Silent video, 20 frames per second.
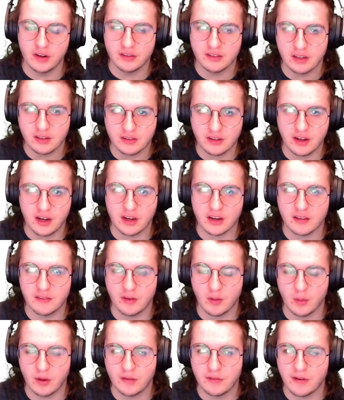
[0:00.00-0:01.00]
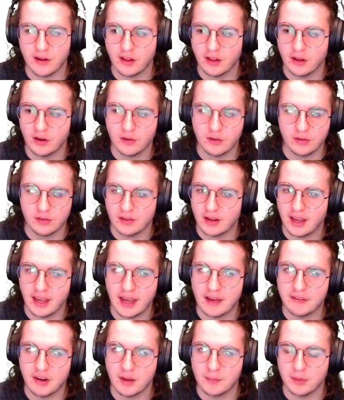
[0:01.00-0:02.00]
on TikTok if you want to follow. I
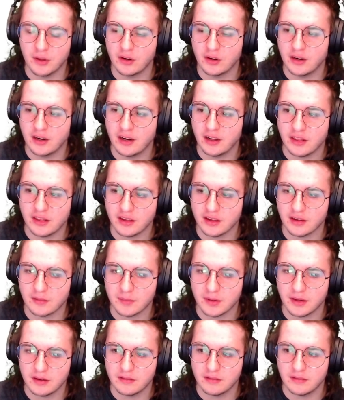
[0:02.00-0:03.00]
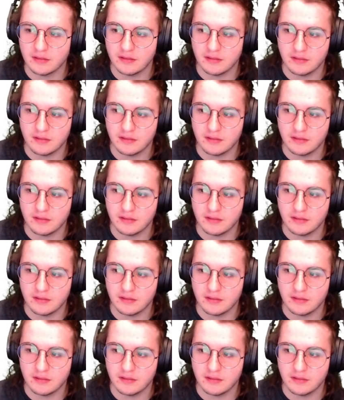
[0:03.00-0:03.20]
haven't uploaded anything, but